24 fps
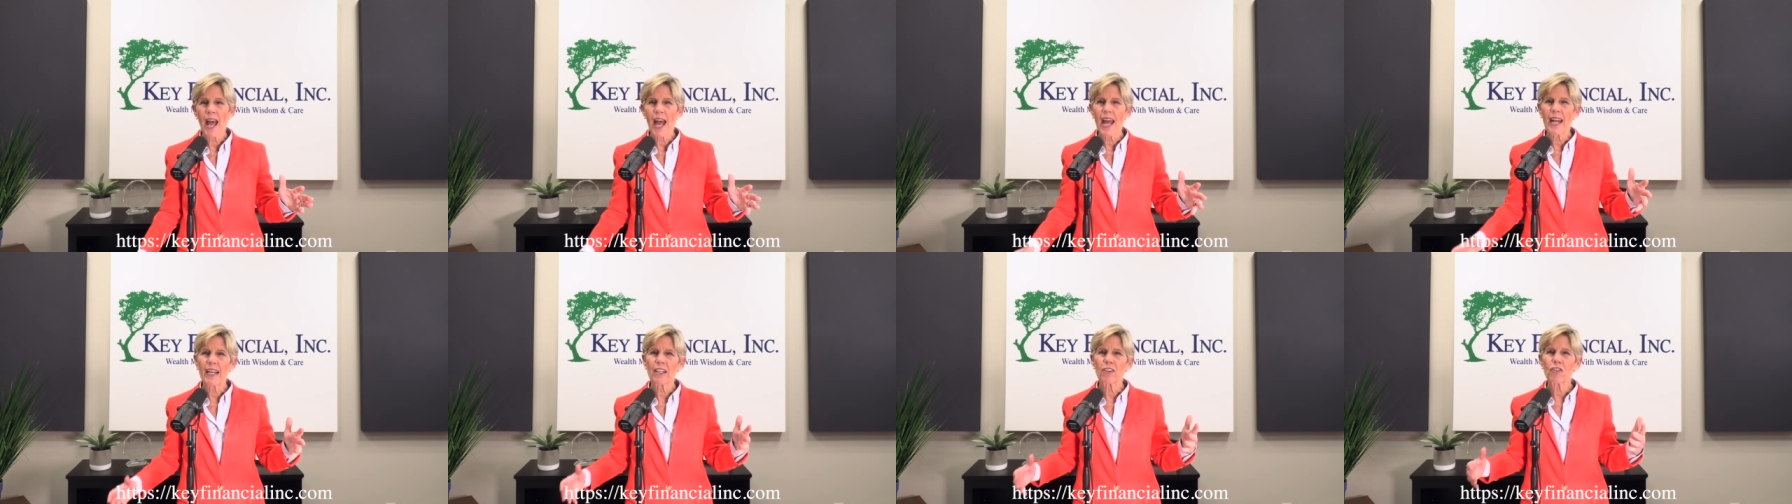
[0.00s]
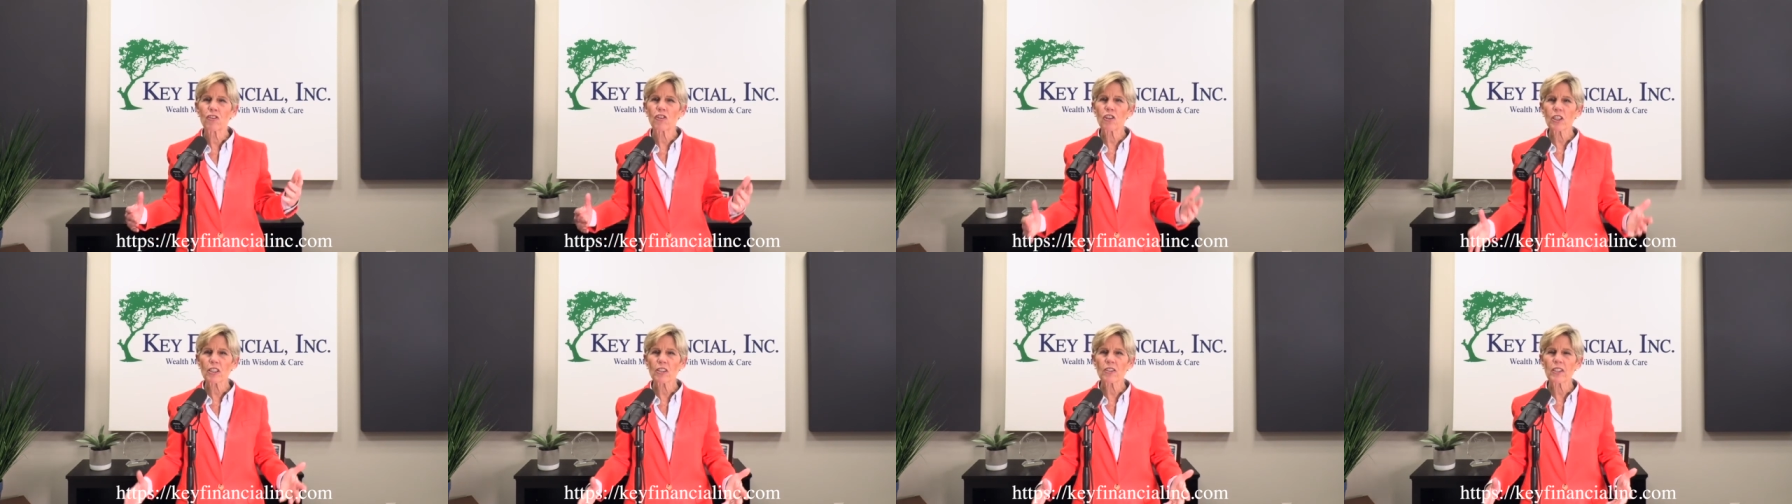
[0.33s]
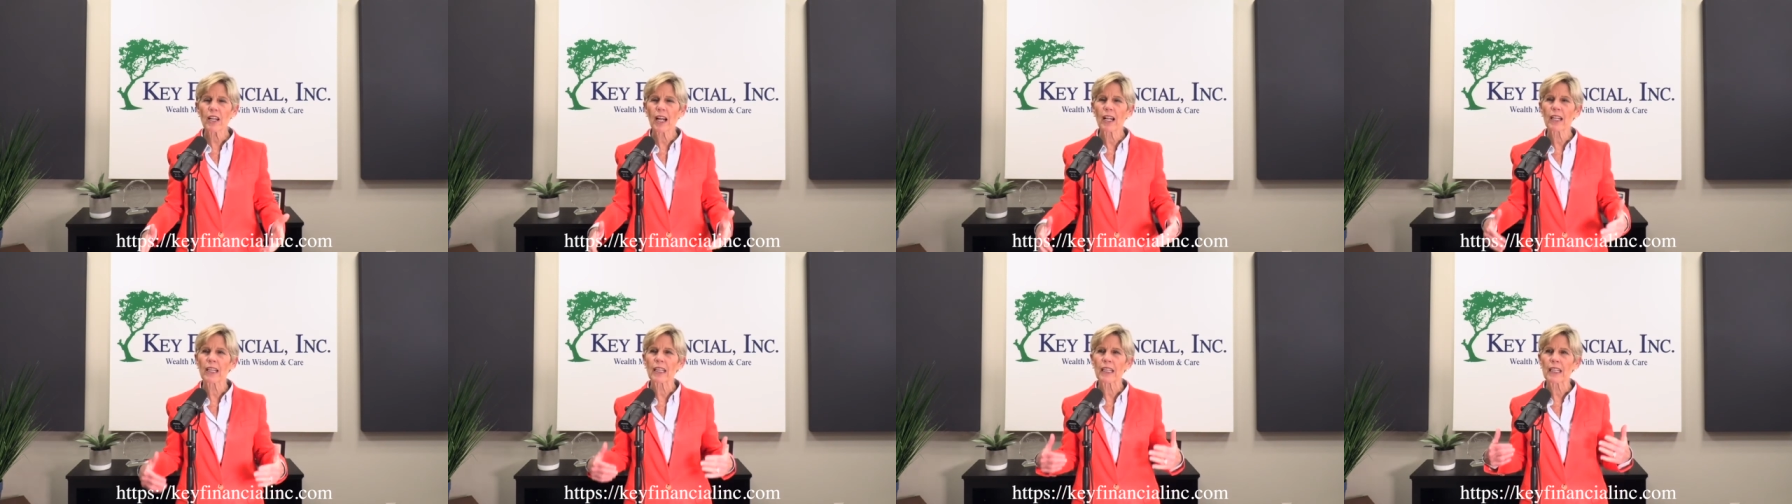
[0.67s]
and it just
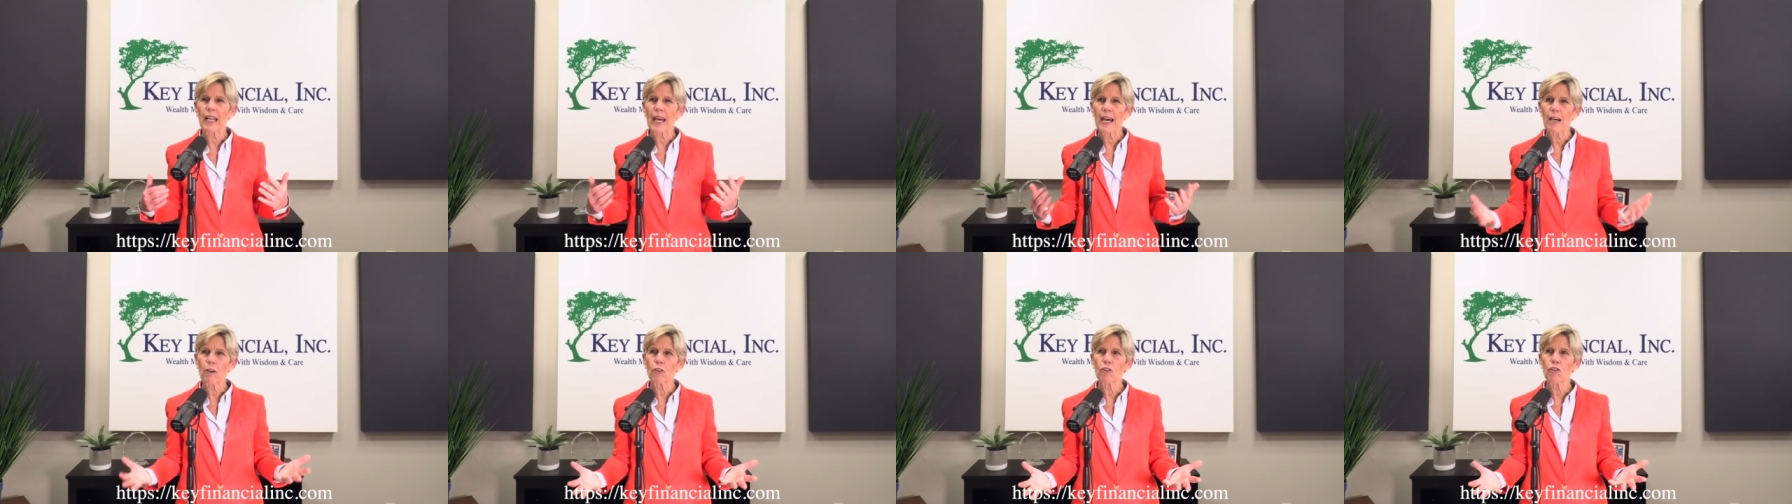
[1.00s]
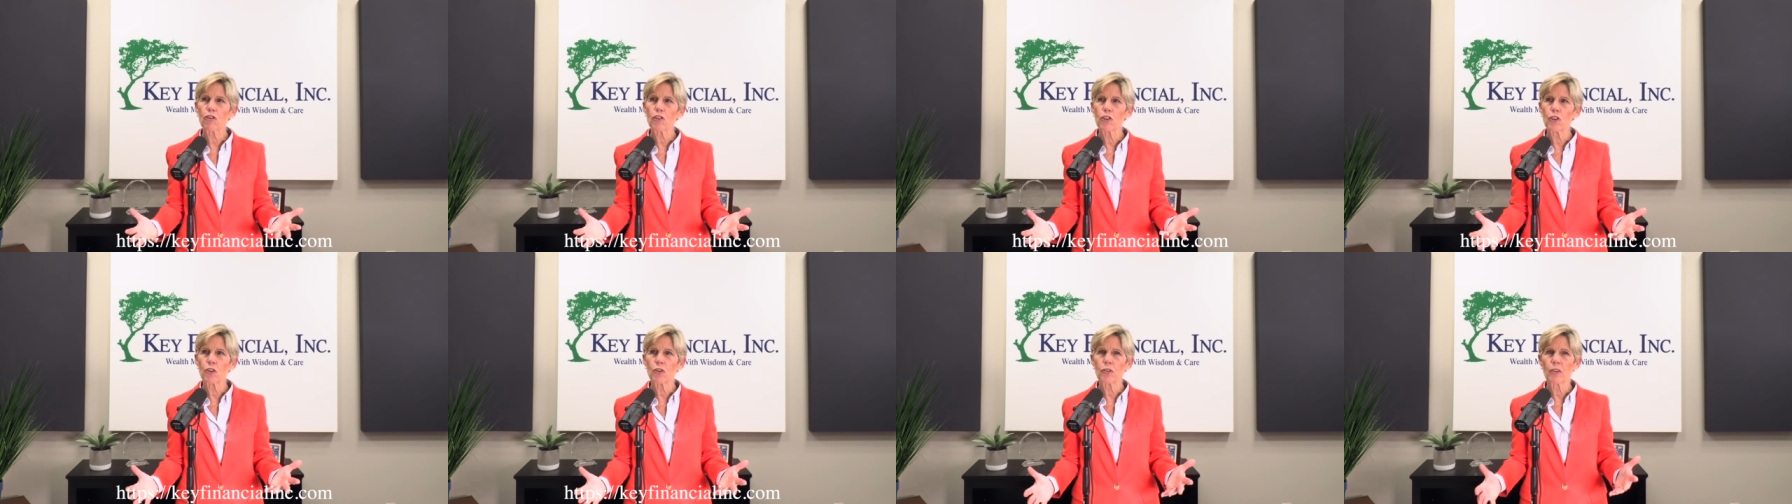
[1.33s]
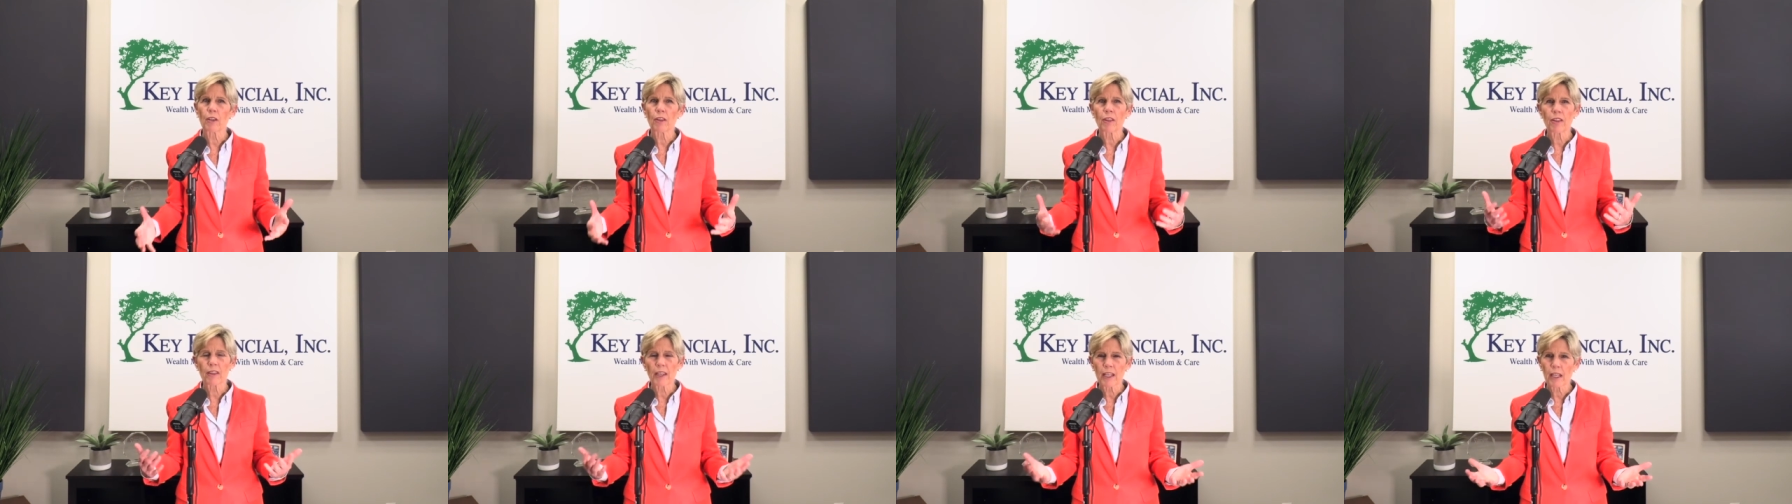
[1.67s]
allows you
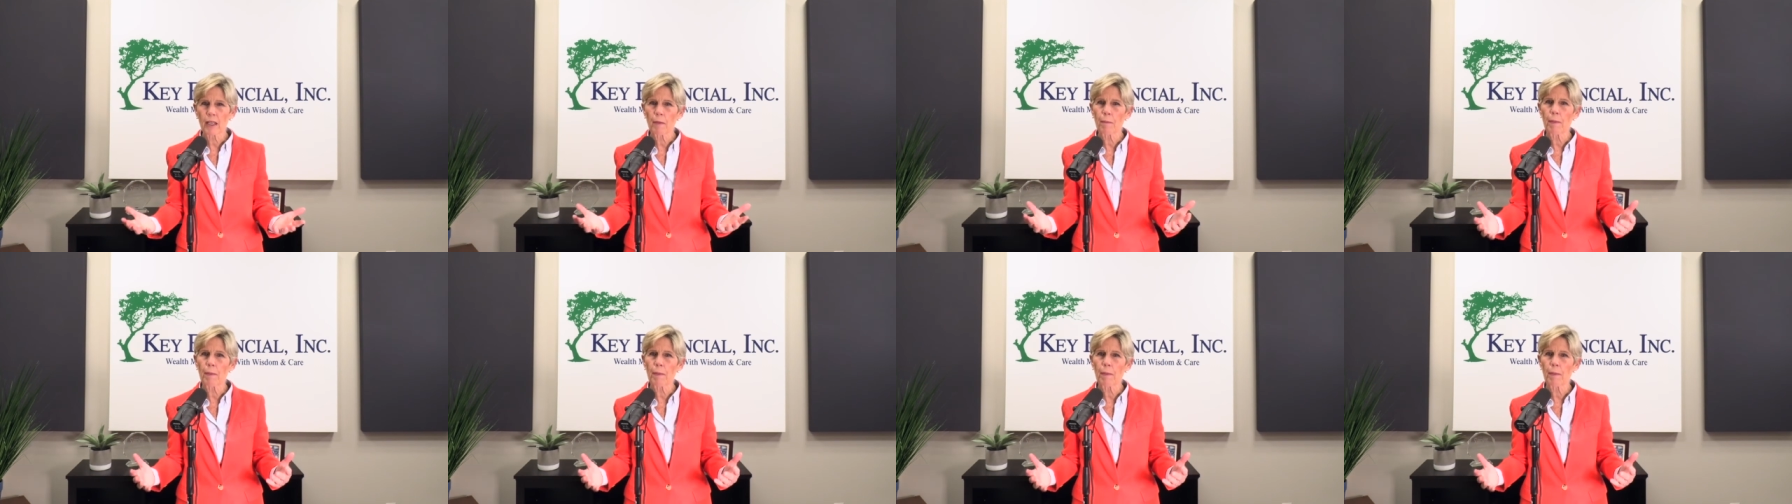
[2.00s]
to think